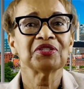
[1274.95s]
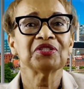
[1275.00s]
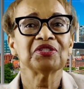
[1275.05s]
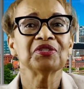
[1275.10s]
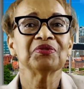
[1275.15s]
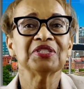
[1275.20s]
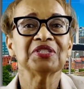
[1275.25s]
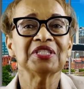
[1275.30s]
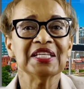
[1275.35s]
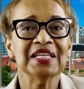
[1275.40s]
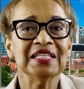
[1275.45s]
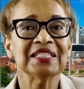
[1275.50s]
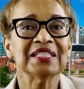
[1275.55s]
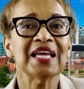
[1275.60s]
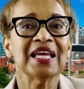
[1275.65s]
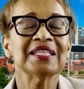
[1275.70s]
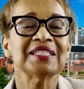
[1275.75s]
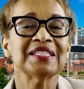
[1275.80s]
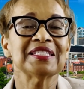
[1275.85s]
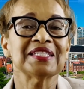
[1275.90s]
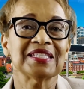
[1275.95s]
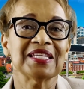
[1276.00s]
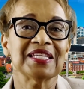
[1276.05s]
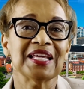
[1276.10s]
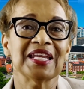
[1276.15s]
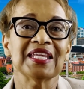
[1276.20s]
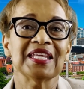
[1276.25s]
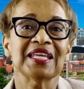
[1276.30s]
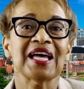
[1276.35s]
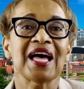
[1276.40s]
to teach and
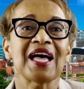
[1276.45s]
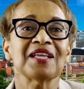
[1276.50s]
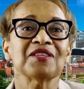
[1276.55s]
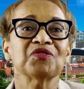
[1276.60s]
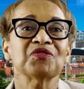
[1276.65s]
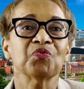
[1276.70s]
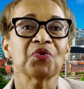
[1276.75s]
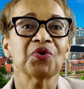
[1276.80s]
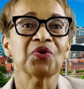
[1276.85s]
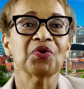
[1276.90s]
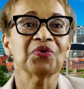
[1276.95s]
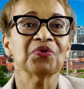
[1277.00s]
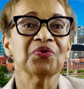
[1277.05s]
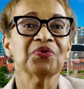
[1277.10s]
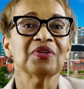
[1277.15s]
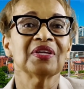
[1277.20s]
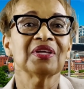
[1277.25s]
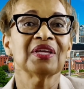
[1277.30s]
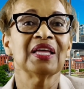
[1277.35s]
study God's Word.